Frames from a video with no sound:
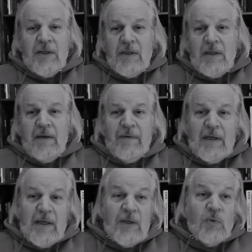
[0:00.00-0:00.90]
and
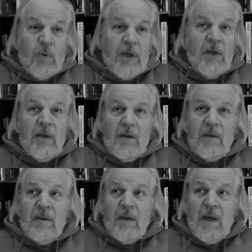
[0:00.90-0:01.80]
DVDs
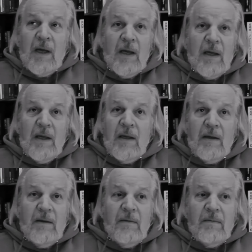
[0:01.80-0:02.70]
will
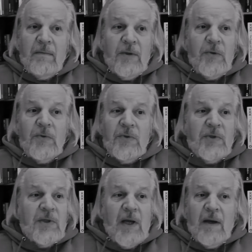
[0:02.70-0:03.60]

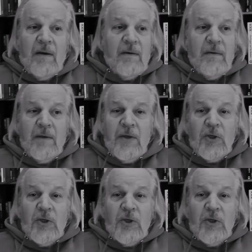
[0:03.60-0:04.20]
lose their